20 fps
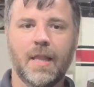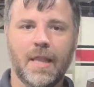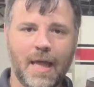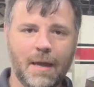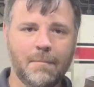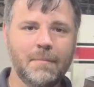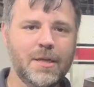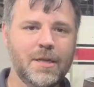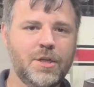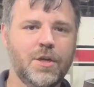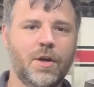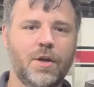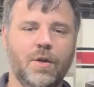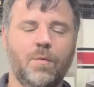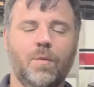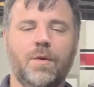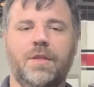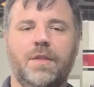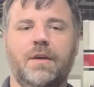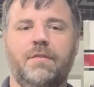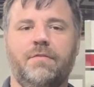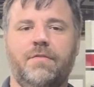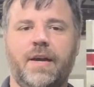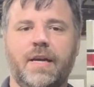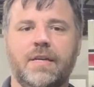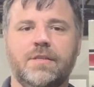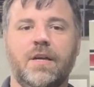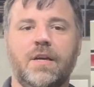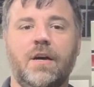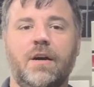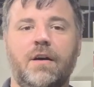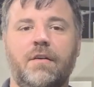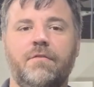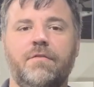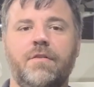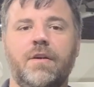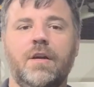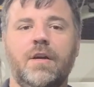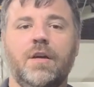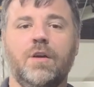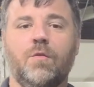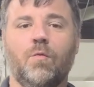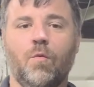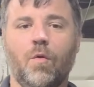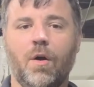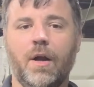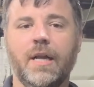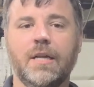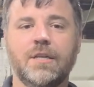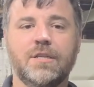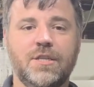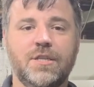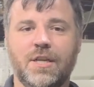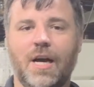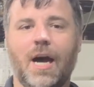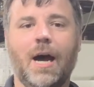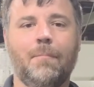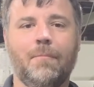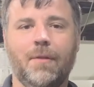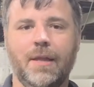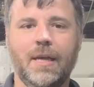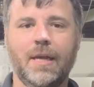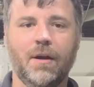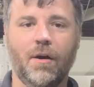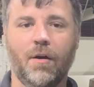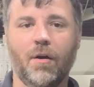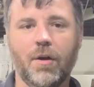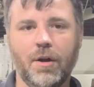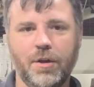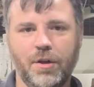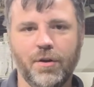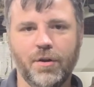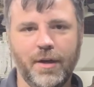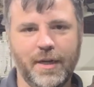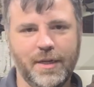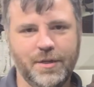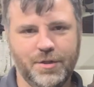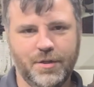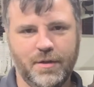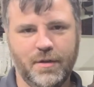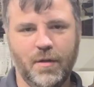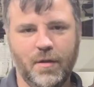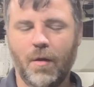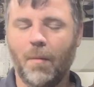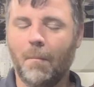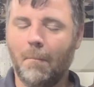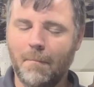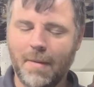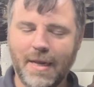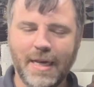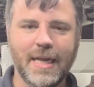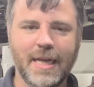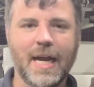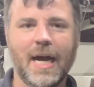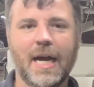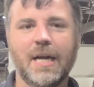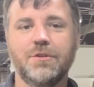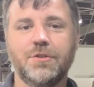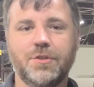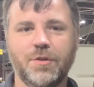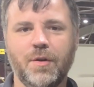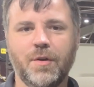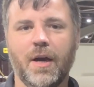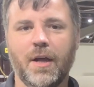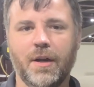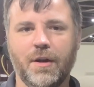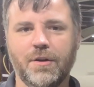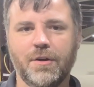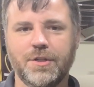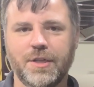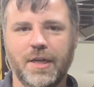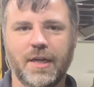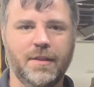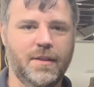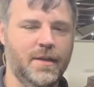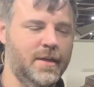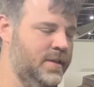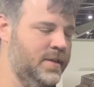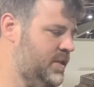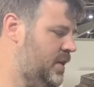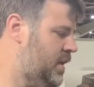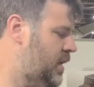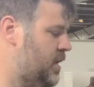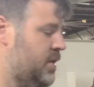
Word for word: Let me show you what the effects of running stop leak are in your engine. Many guys do not understand this.